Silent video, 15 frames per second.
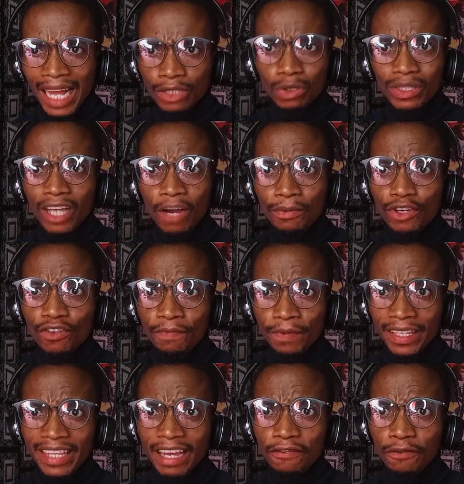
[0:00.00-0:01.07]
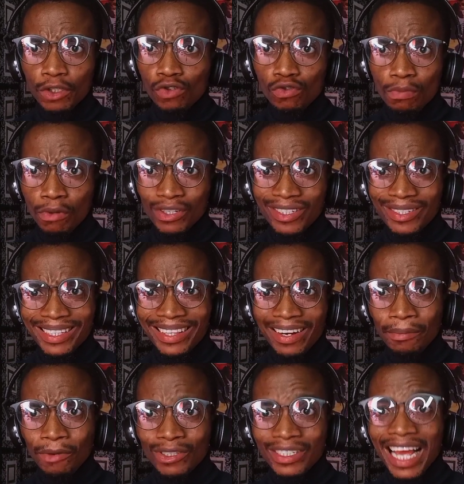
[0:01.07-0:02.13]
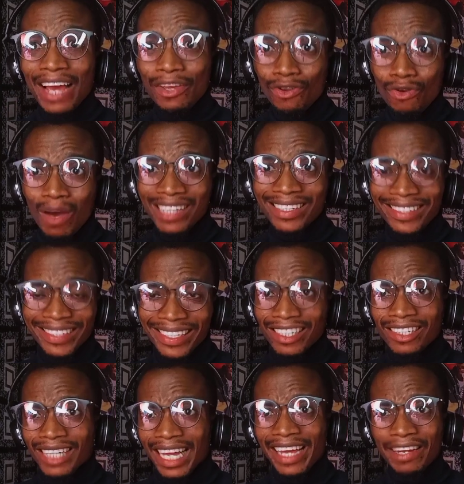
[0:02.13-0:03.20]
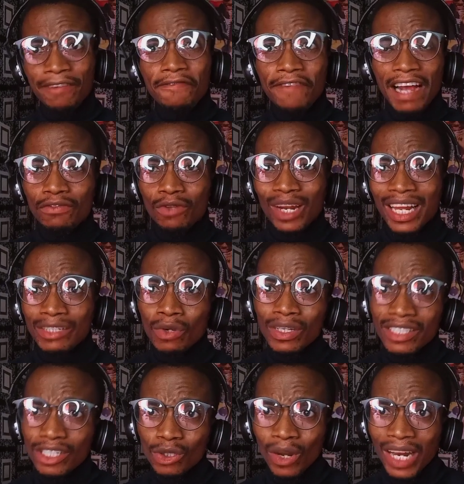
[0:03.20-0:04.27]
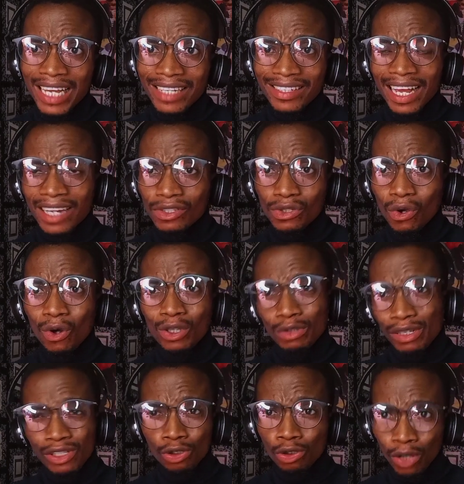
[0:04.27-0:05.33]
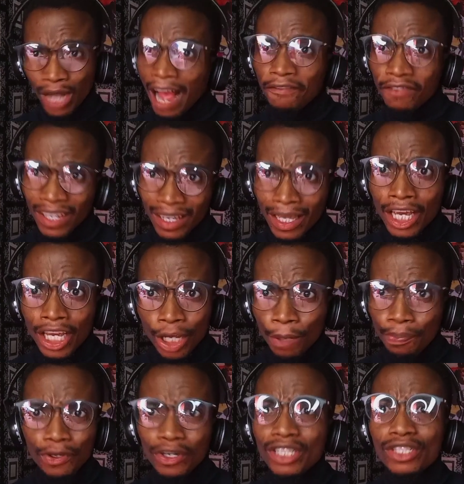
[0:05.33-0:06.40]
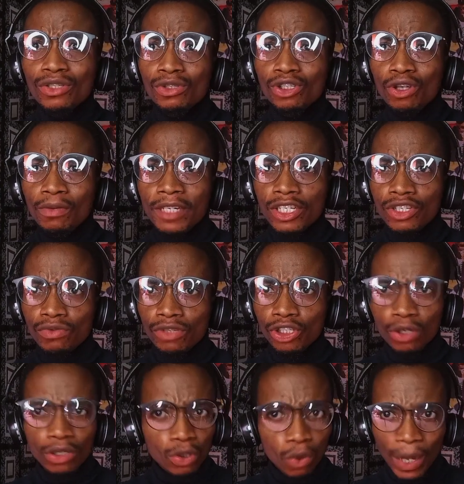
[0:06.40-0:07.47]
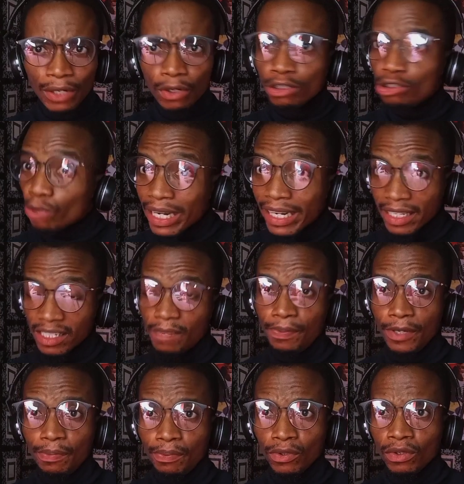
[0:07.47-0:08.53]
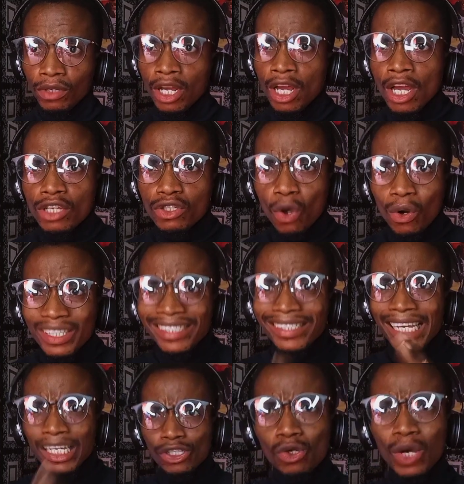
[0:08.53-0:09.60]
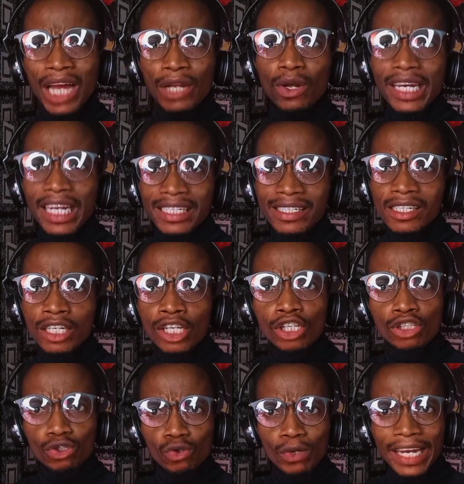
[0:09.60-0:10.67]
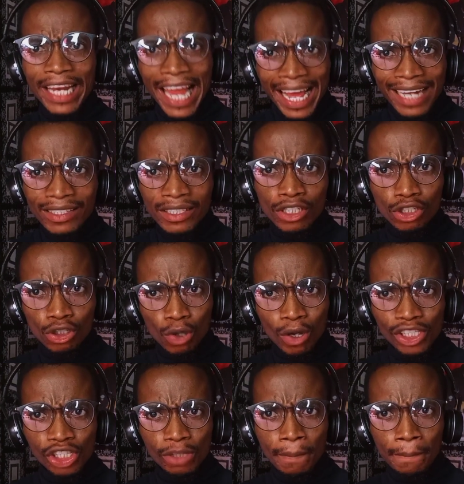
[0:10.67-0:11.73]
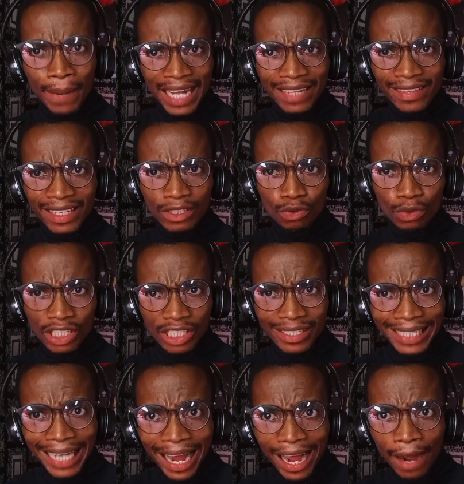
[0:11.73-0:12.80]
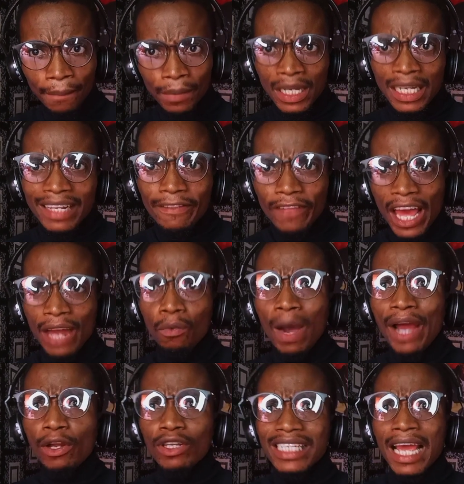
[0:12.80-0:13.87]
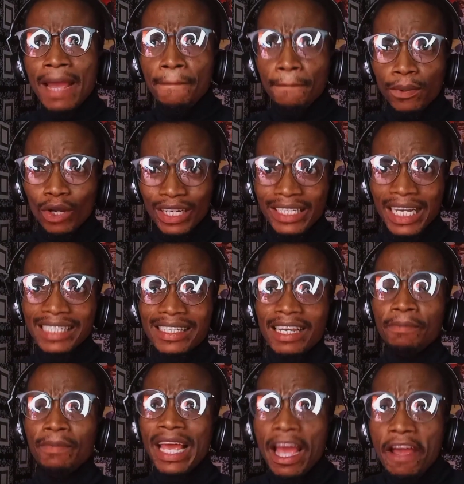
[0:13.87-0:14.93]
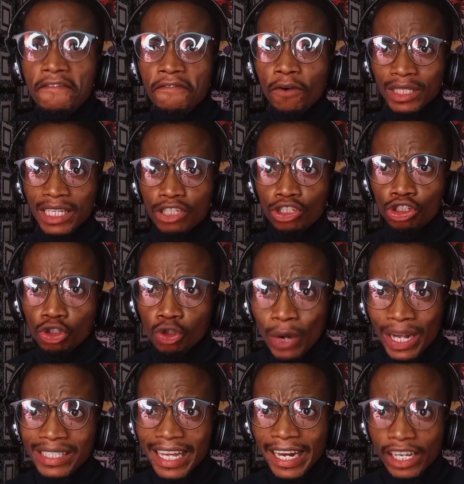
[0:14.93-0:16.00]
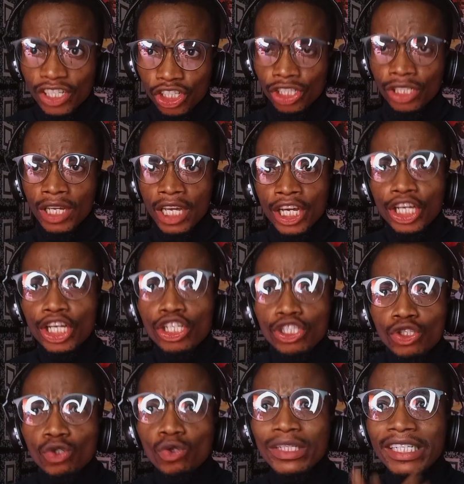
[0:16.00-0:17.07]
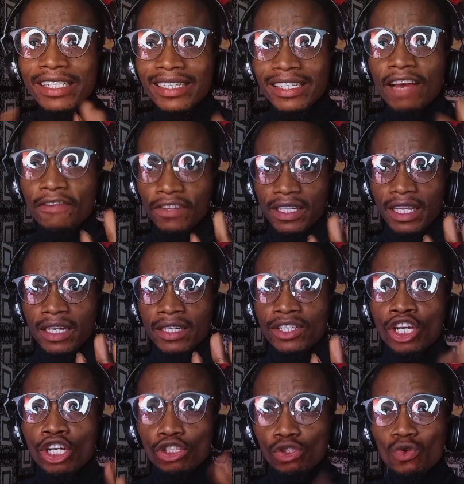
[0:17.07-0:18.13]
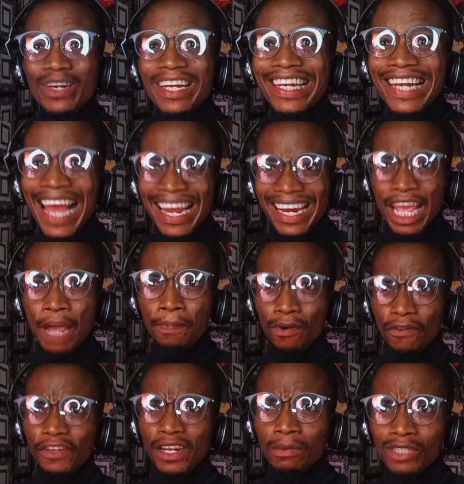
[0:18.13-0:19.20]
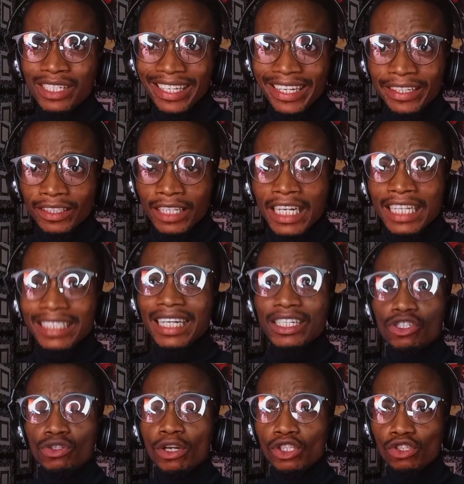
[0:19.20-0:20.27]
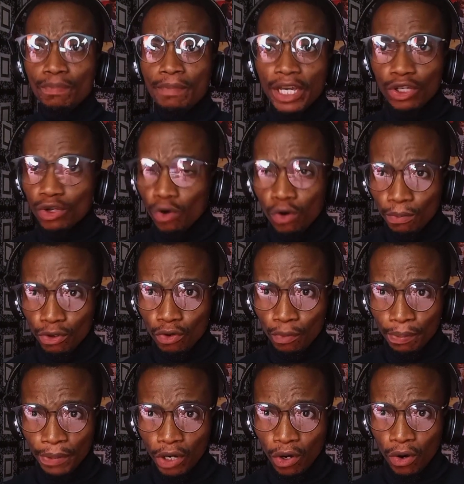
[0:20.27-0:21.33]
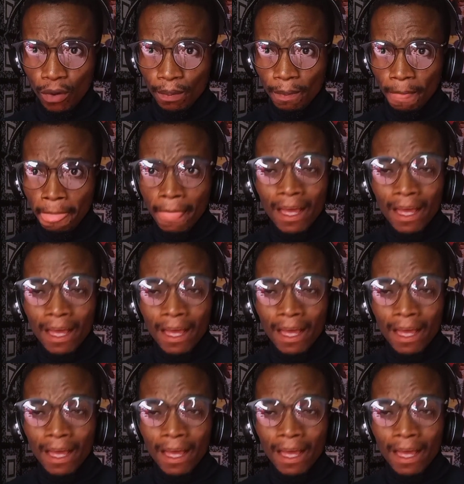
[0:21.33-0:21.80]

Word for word: and you tell me you've been there for two months, three months, and you are still earning $5, $20, and so on, you, you have the impunity to show me the screenshot. No, I don't train lazy people. So since you are not lazy to learn such bad things, which is calm, then why not employ that same effort and strength, energy into these seven days to learn a profitable skill that is going to make you whom you will become?